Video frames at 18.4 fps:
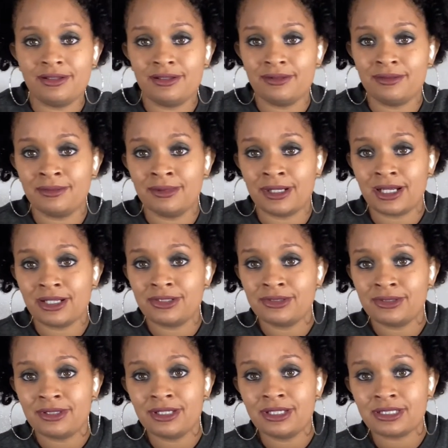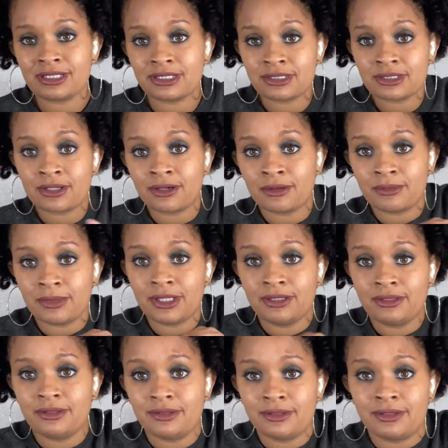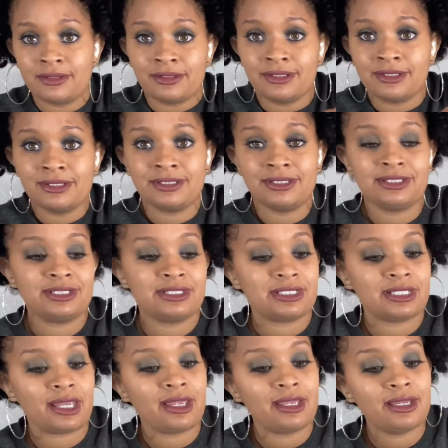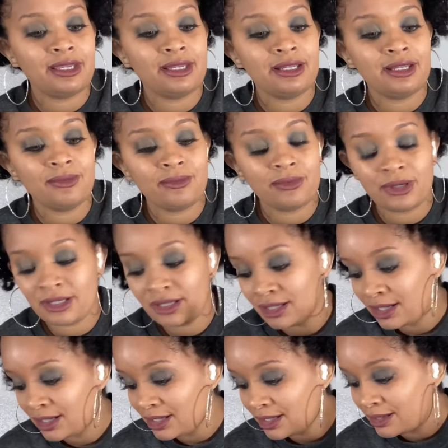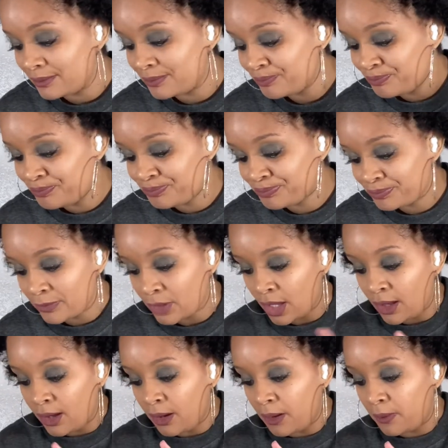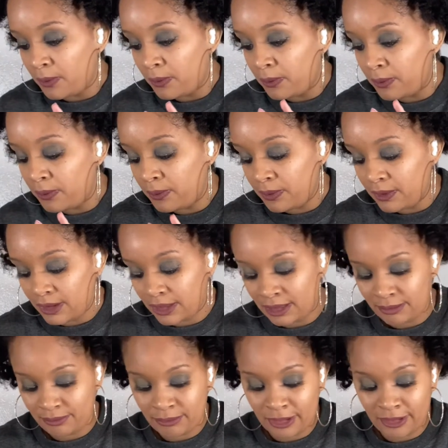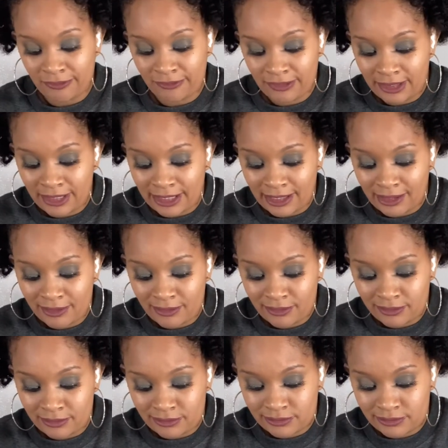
when I do this, it's gonna be shaking and whatnot. And buff it out.